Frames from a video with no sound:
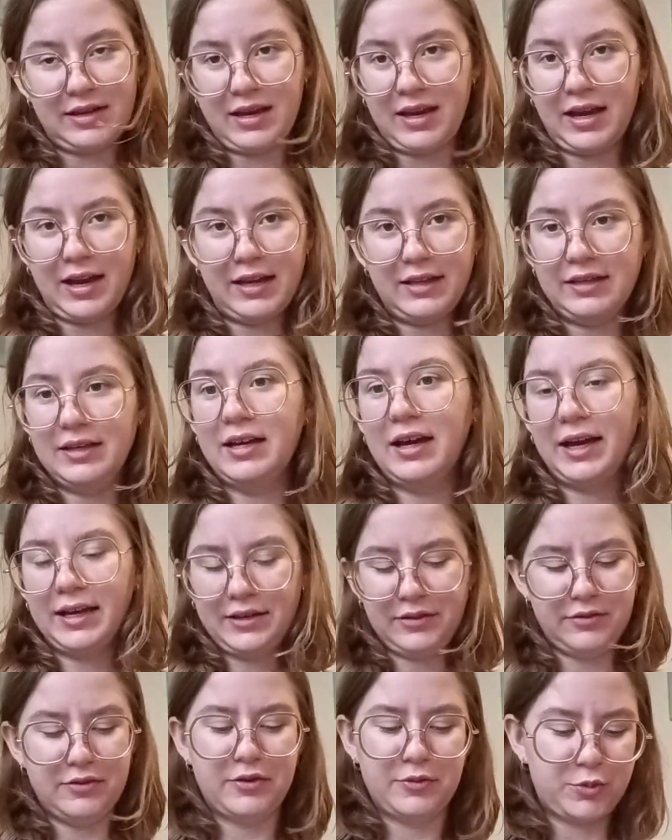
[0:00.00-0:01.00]
I
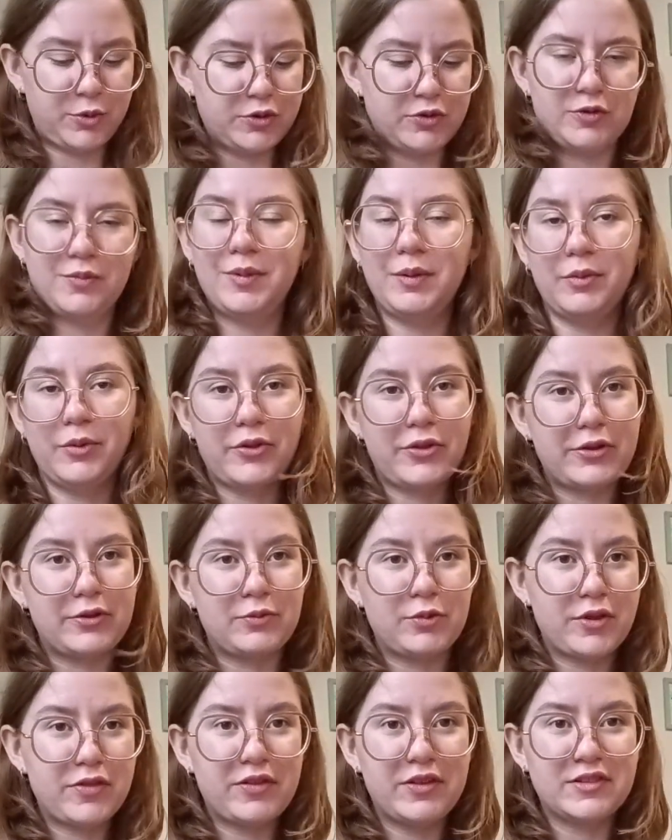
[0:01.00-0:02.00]
do not want to be bothered
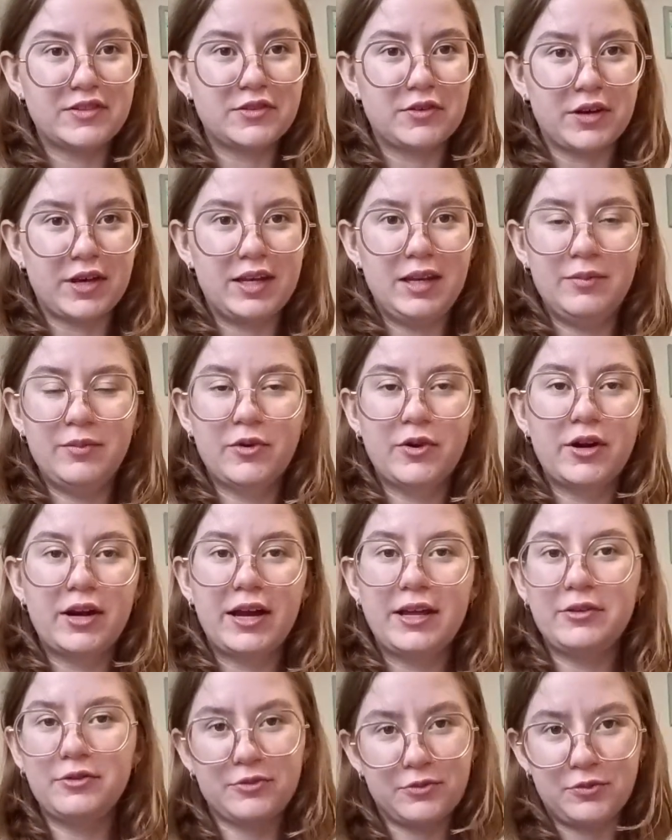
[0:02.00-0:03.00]
with this sock anymore.
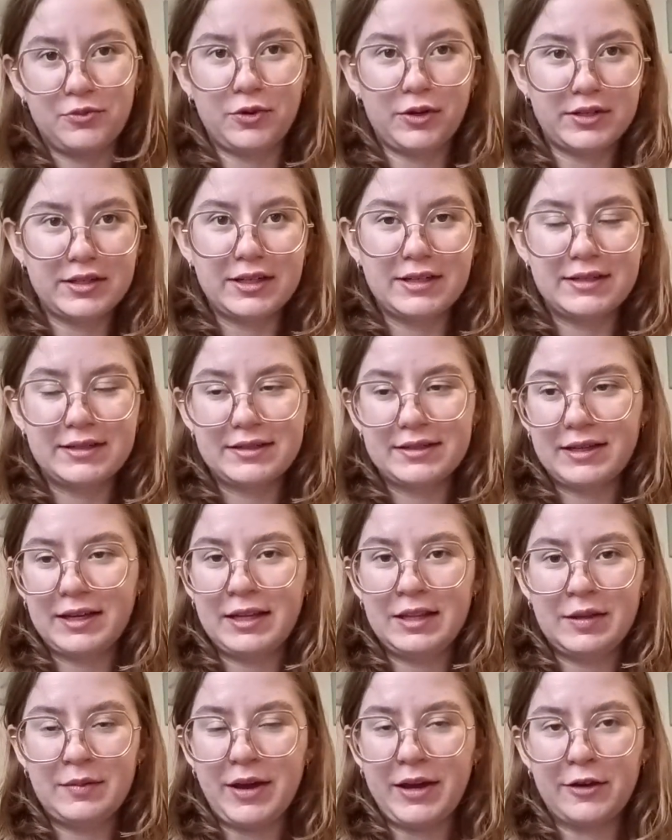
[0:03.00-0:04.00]
I don't want it
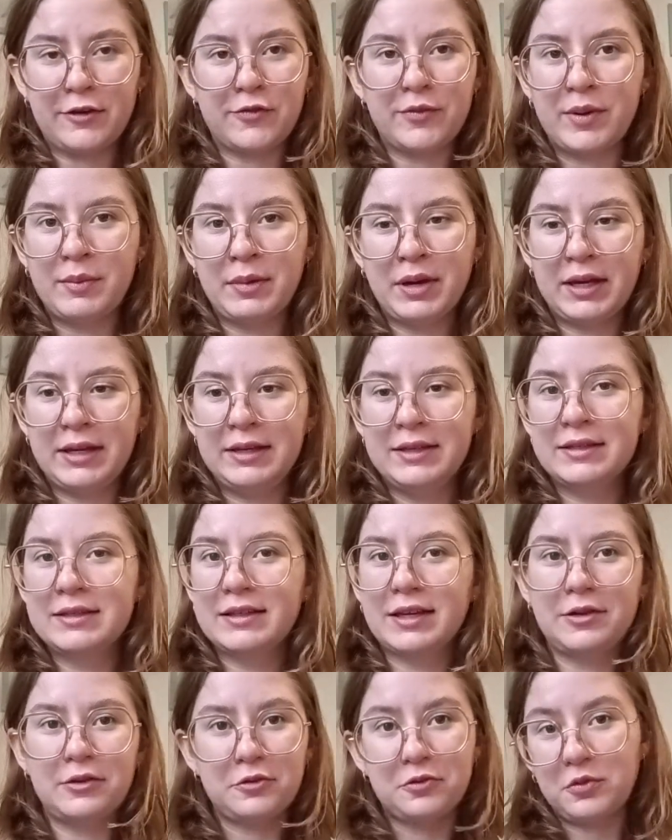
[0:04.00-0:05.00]
in the back of my mind.
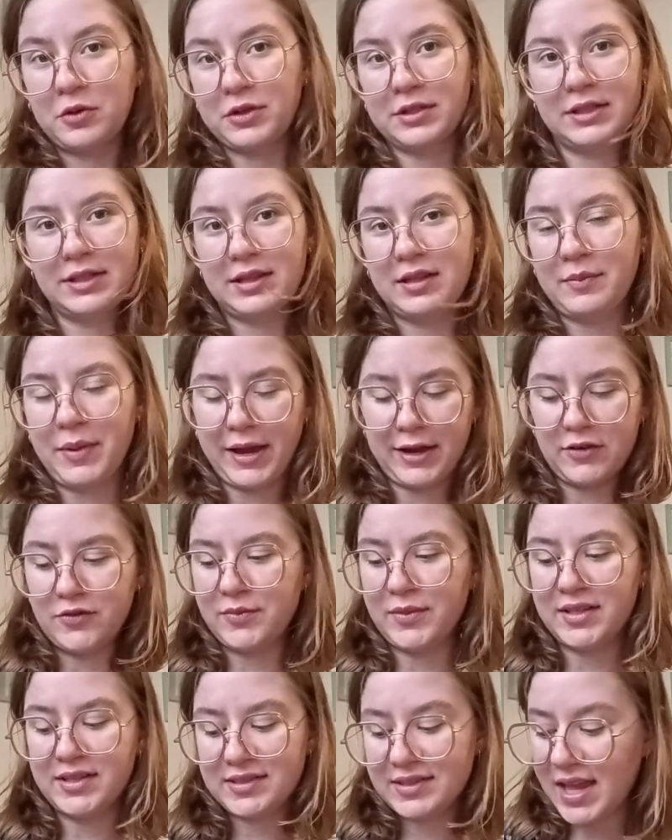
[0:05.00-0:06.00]
I don't want it in the back of
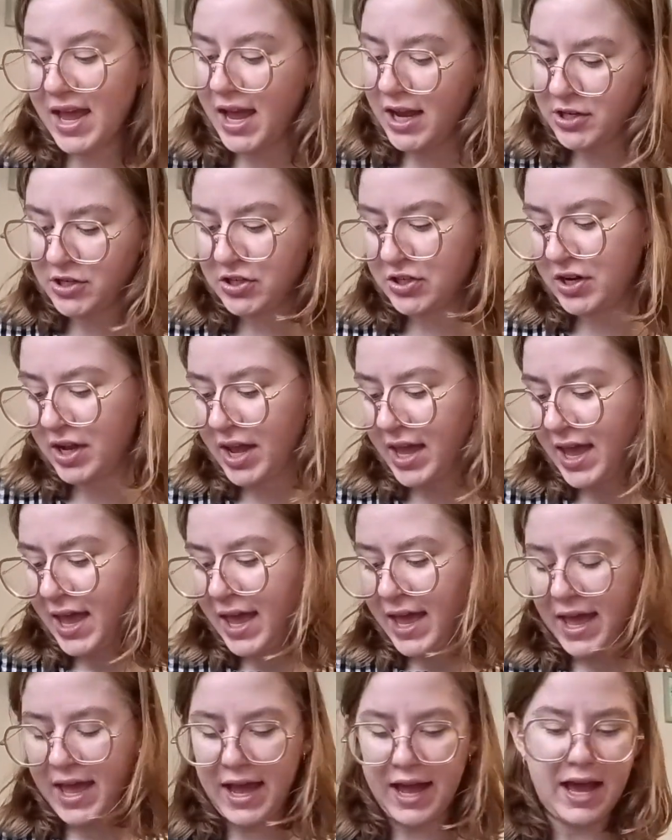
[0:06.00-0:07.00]
my stash.
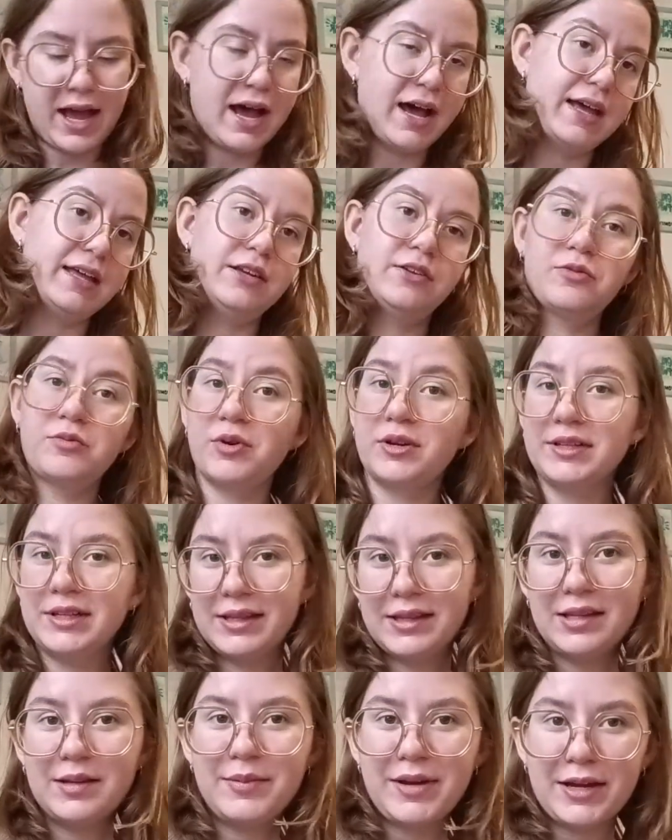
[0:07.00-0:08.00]
I don't want it
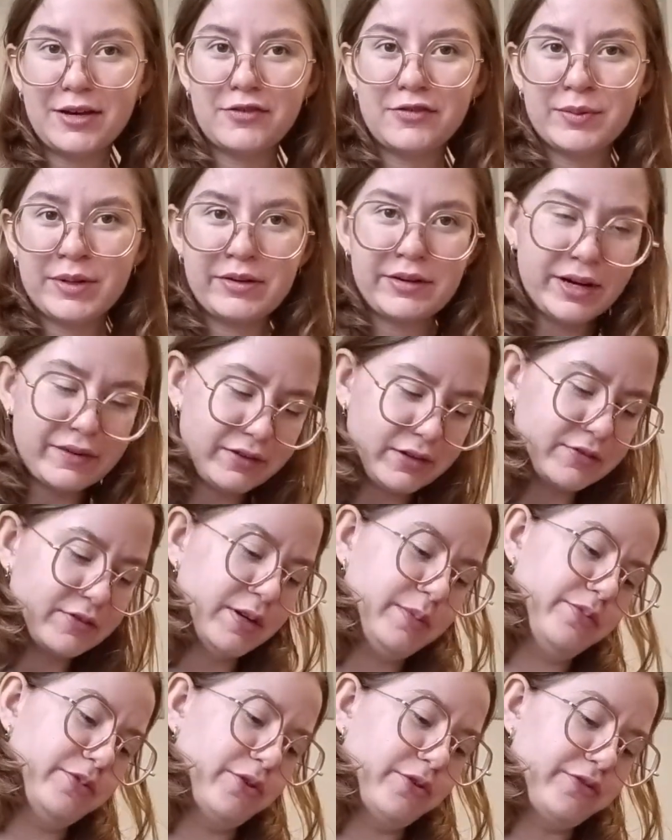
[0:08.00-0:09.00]
in the back of my
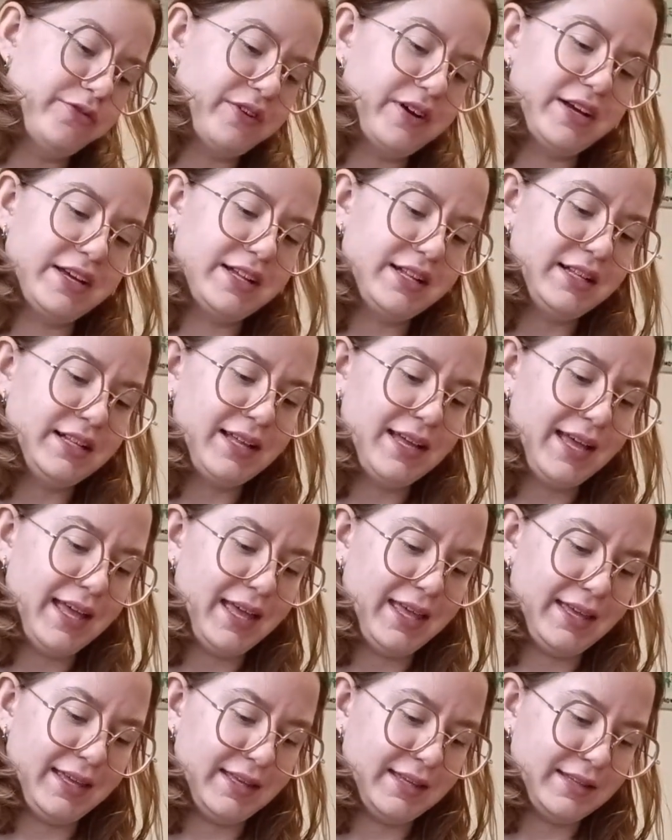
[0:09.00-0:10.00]
Ravelry profile,
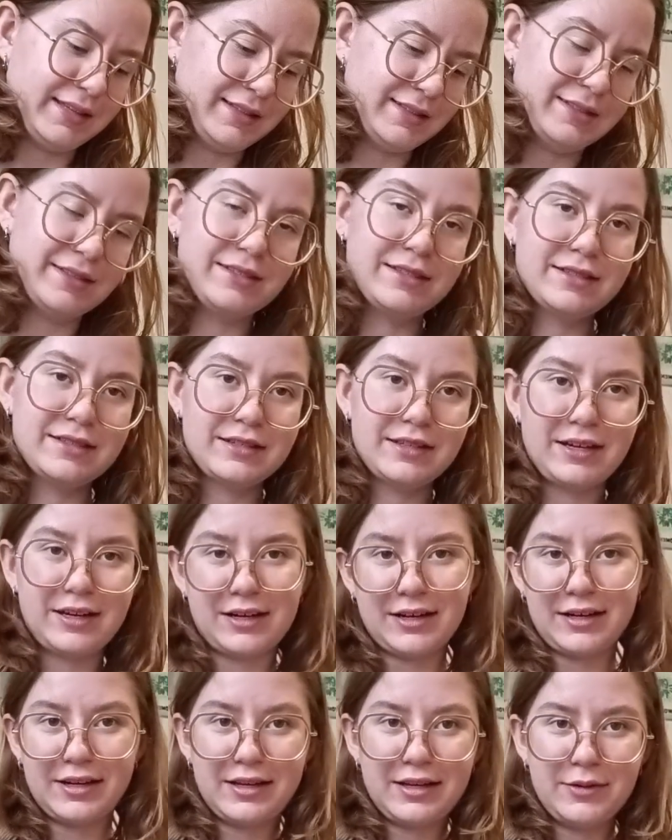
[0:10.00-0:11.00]
and
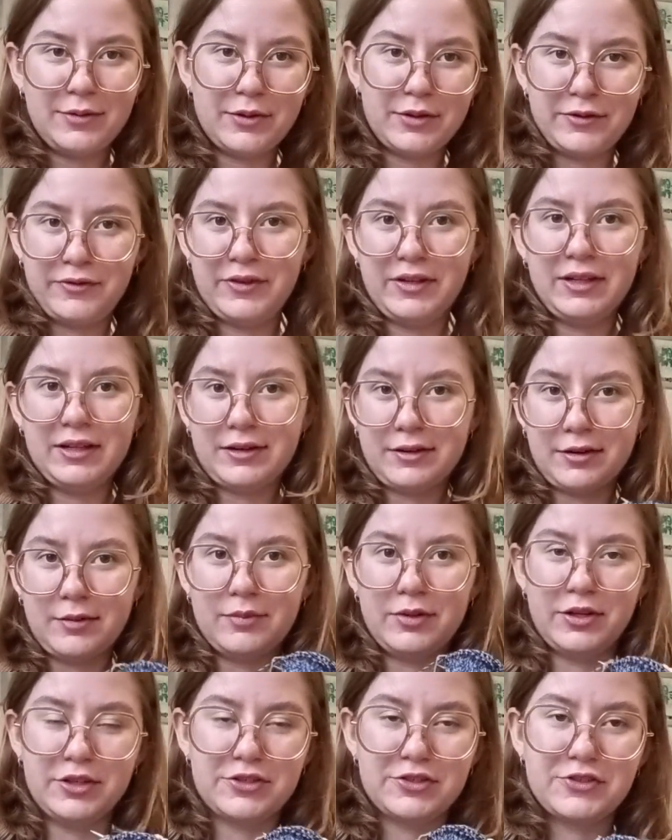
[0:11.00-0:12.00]
I want to feel
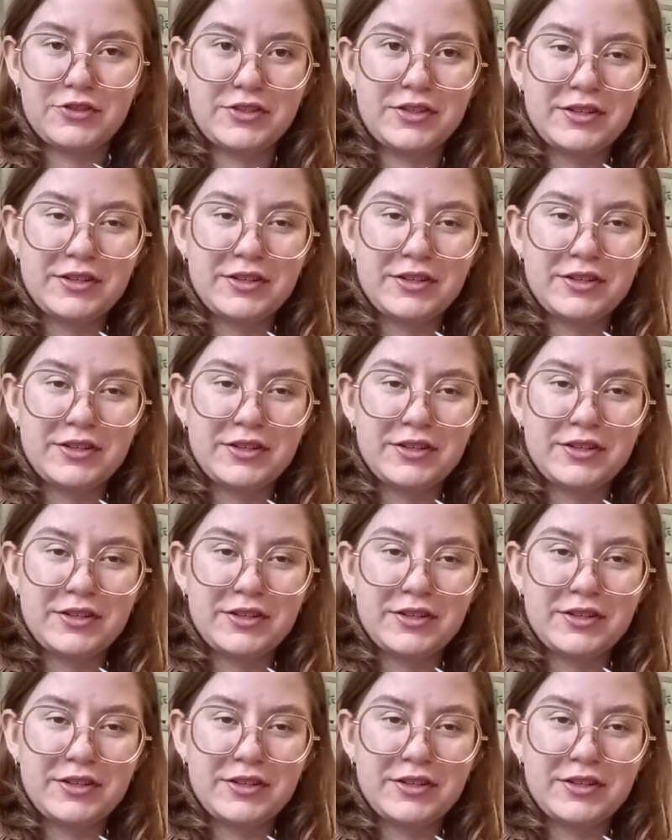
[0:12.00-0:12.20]
accomplished.